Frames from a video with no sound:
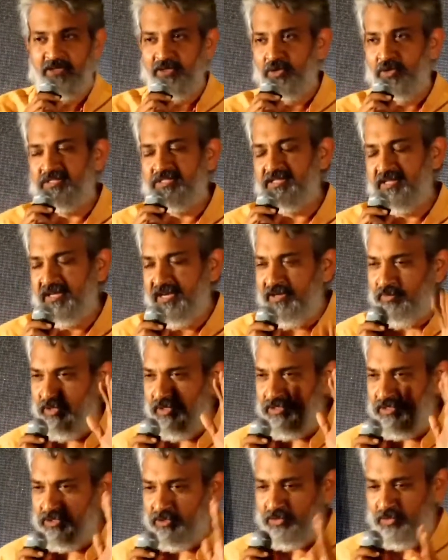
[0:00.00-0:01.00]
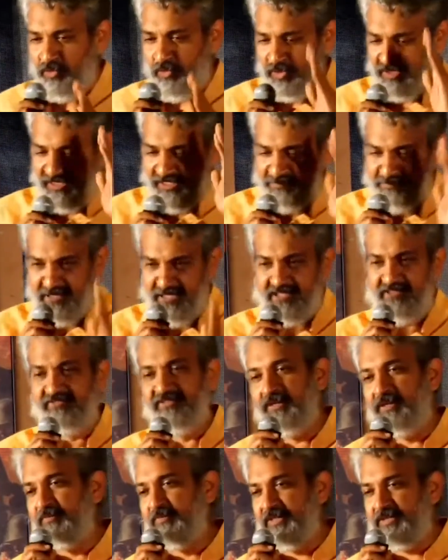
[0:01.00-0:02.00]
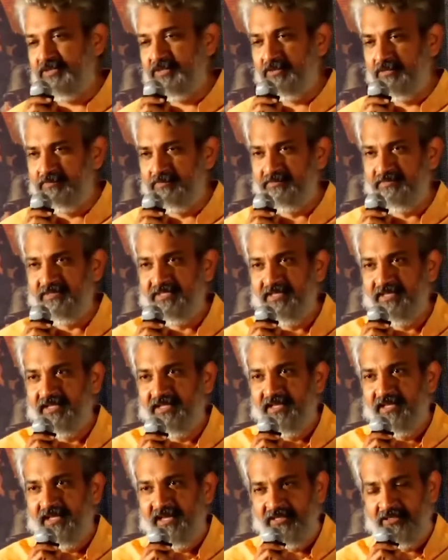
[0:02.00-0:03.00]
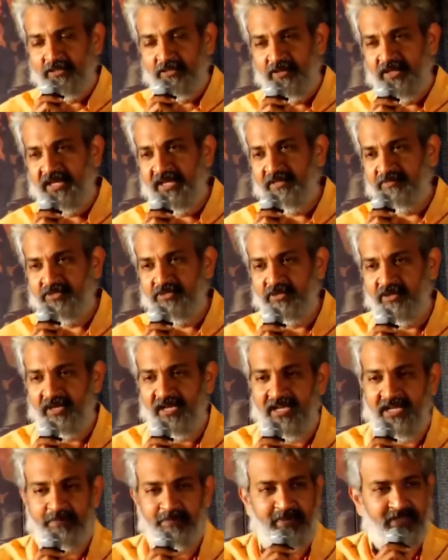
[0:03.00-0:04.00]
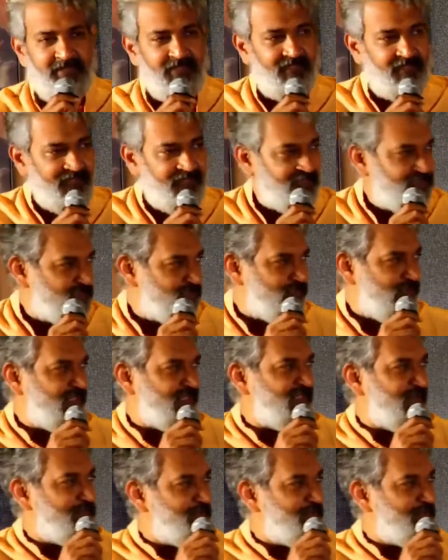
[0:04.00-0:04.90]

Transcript: no sir, I want to do only big film with you. And today I'm so happy that he's doing the